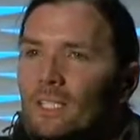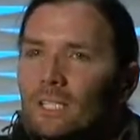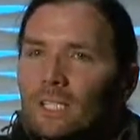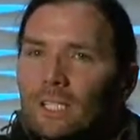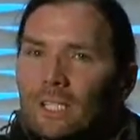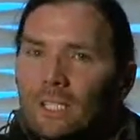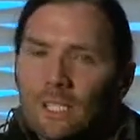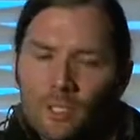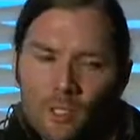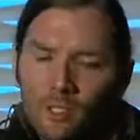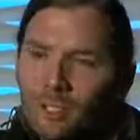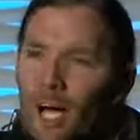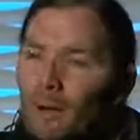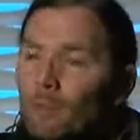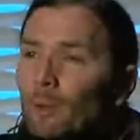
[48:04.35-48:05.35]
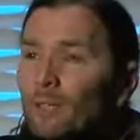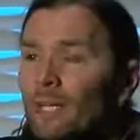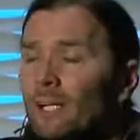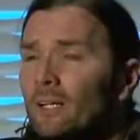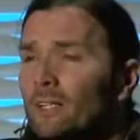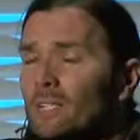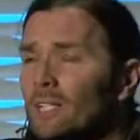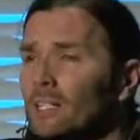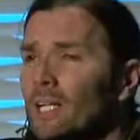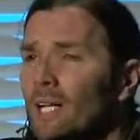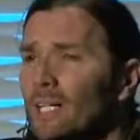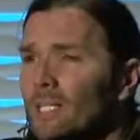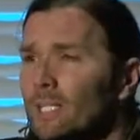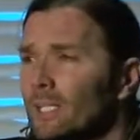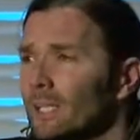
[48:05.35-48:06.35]
There's a lot more there on the
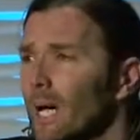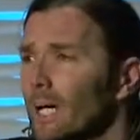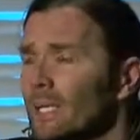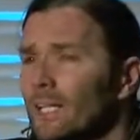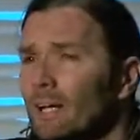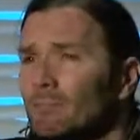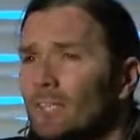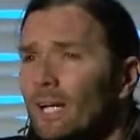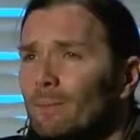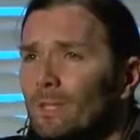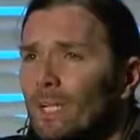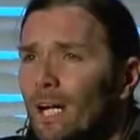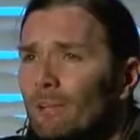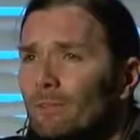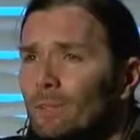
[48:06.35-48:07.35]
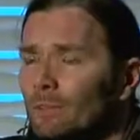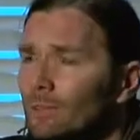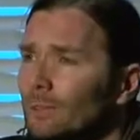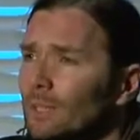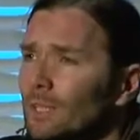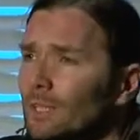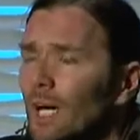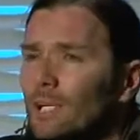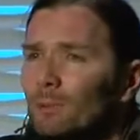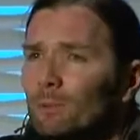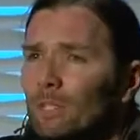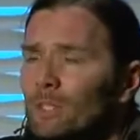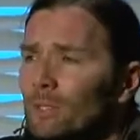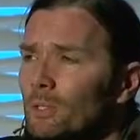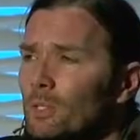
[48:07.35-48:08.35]
slides that I didn't have time to cover, including a lot of
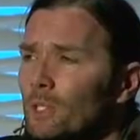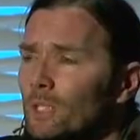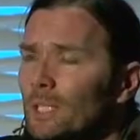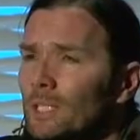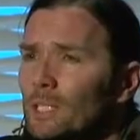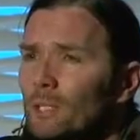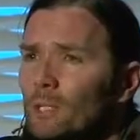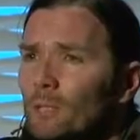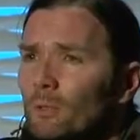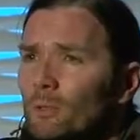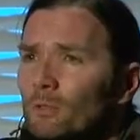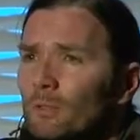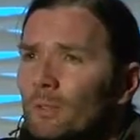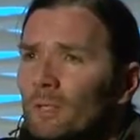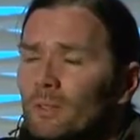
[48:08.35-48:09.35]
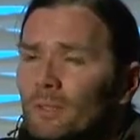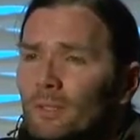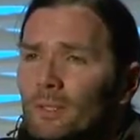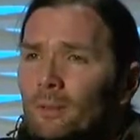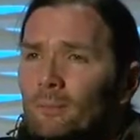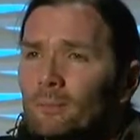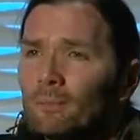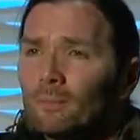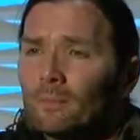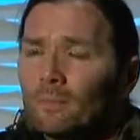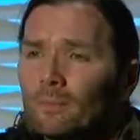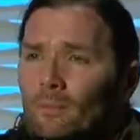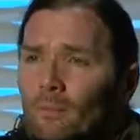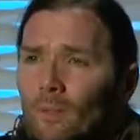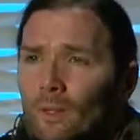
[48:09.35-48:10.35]
research links and so forth.
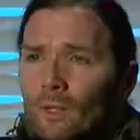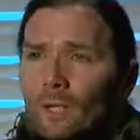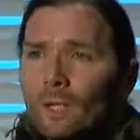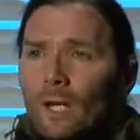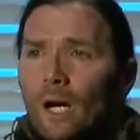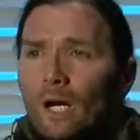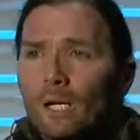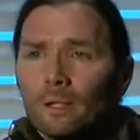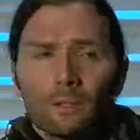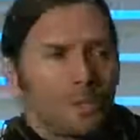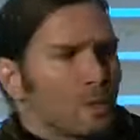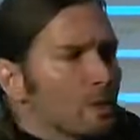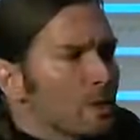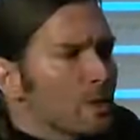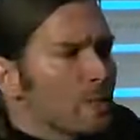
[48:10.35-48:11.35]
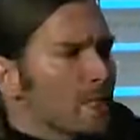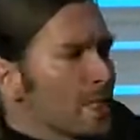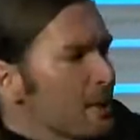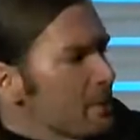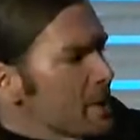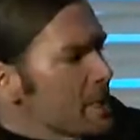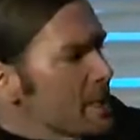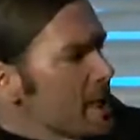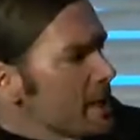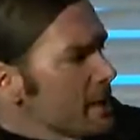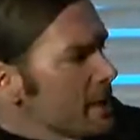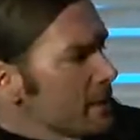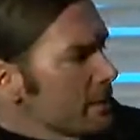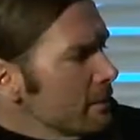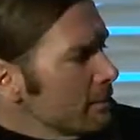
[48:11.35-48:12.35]
So it looks like I'll be
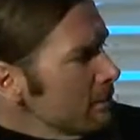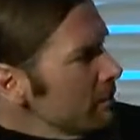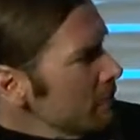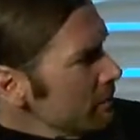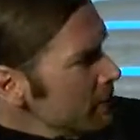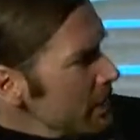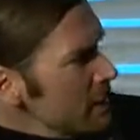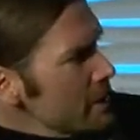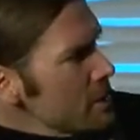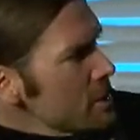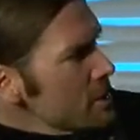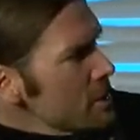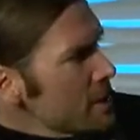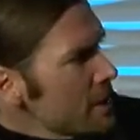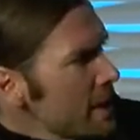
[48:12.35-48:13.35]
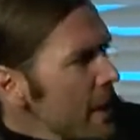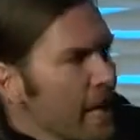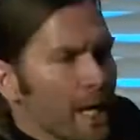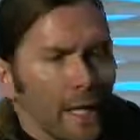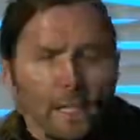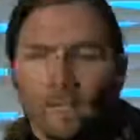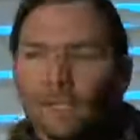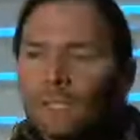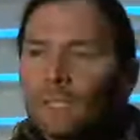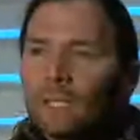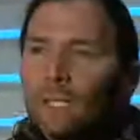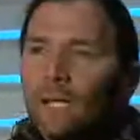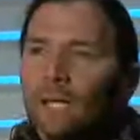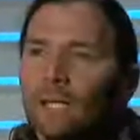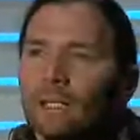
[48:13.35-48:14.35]
staying at least through today,
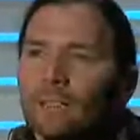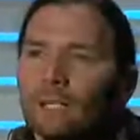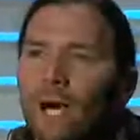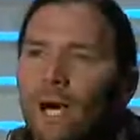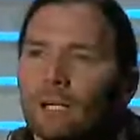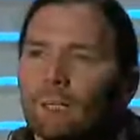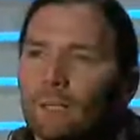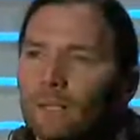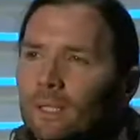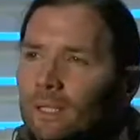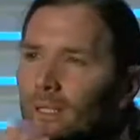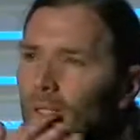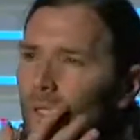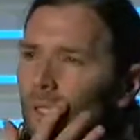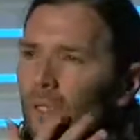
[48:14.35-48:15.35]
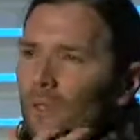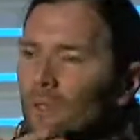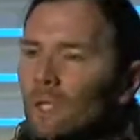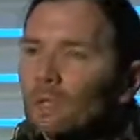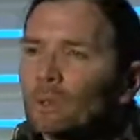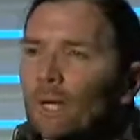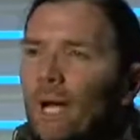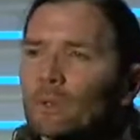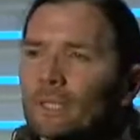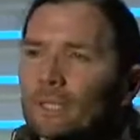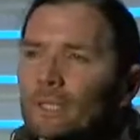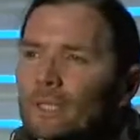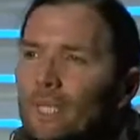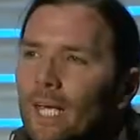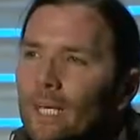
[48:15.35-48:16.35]
and I'll be around at
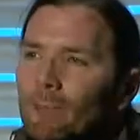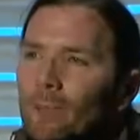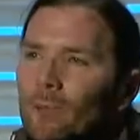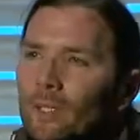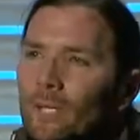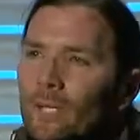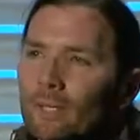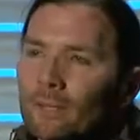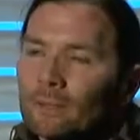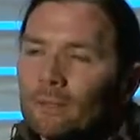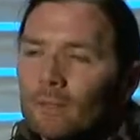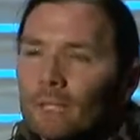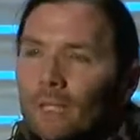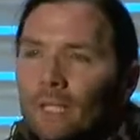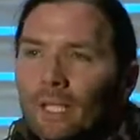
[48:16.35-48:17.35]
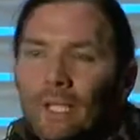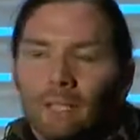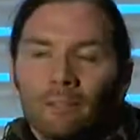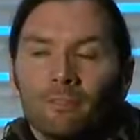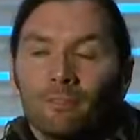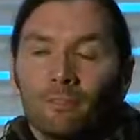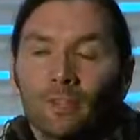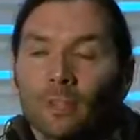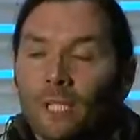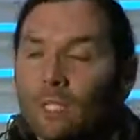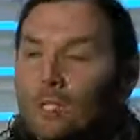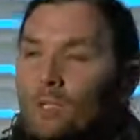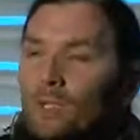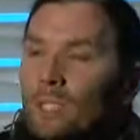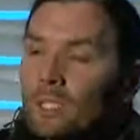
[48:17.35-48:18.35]
the table there if you're
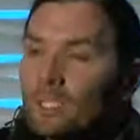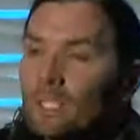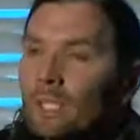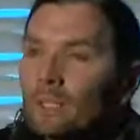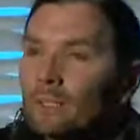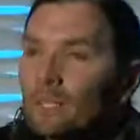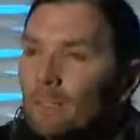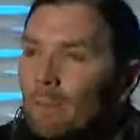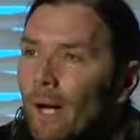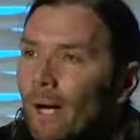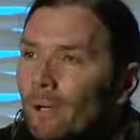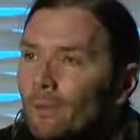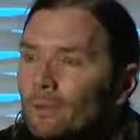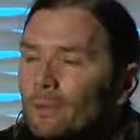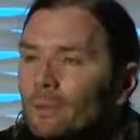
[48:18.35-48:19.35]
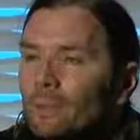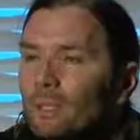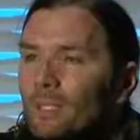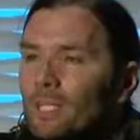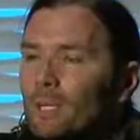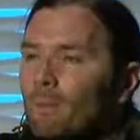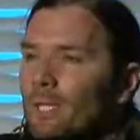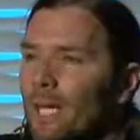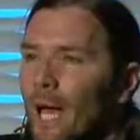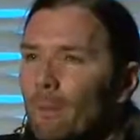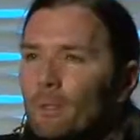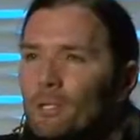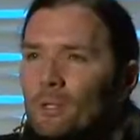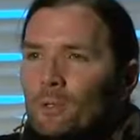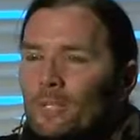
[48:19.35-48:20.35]
interested in hearing about some of the
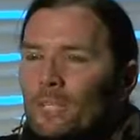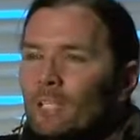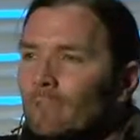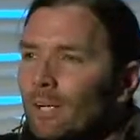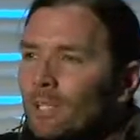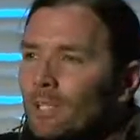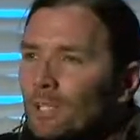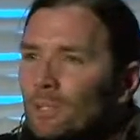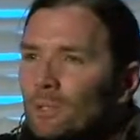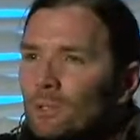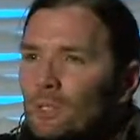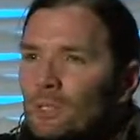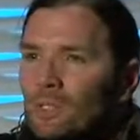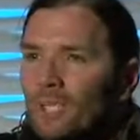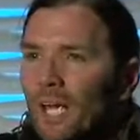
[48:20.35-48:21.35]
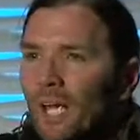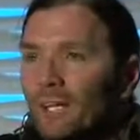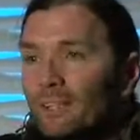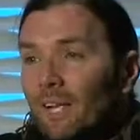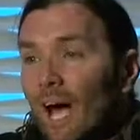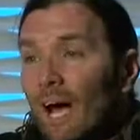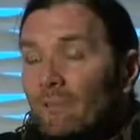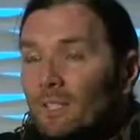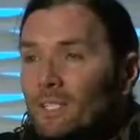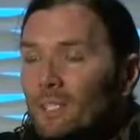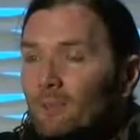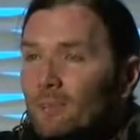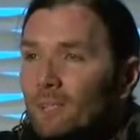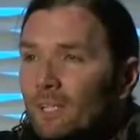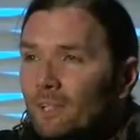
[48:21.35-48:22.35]
Amazonian adventures, and
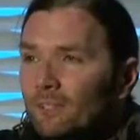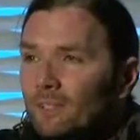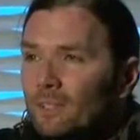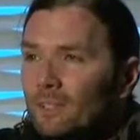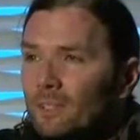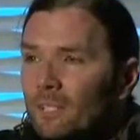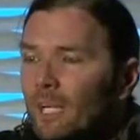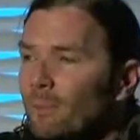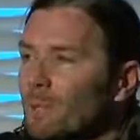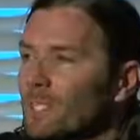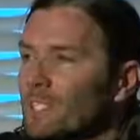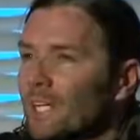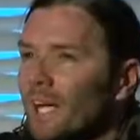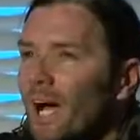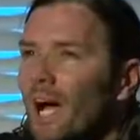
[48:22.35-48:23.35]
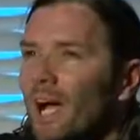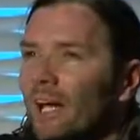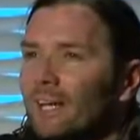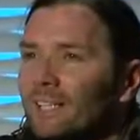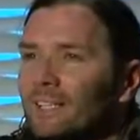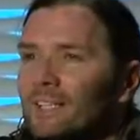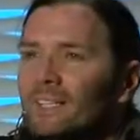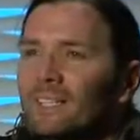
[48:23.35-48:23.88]
obviously we'd love for you to come and say hi.